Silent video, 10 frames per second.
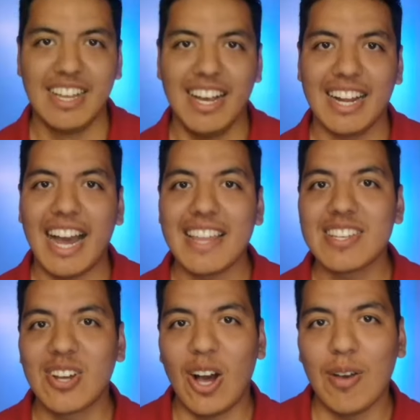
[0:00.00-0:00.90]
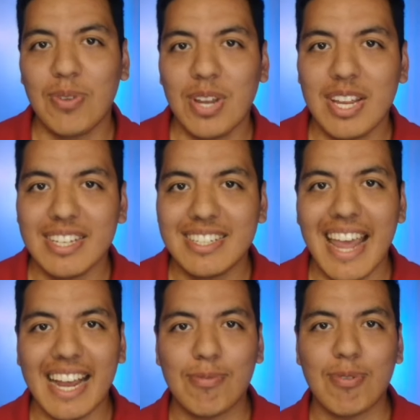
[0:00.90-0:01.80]
A guy that's confident
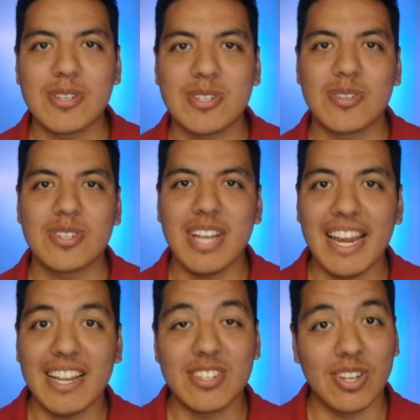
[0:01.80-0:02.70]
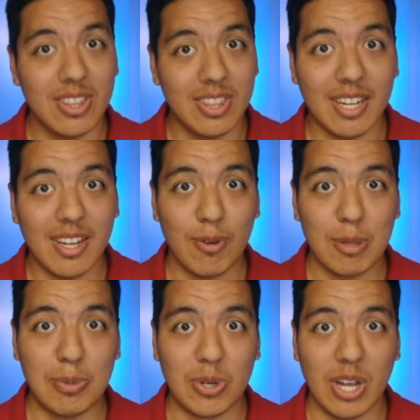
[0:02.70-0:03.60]
staying at Fresno State is a good thing for the
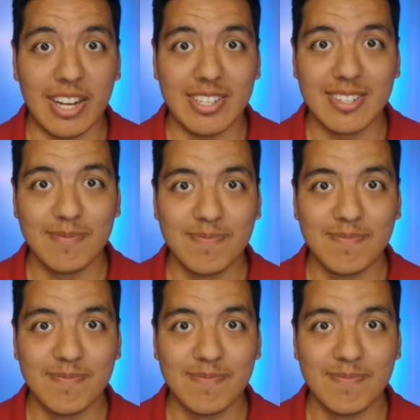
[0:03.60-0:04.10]
Bulldogs.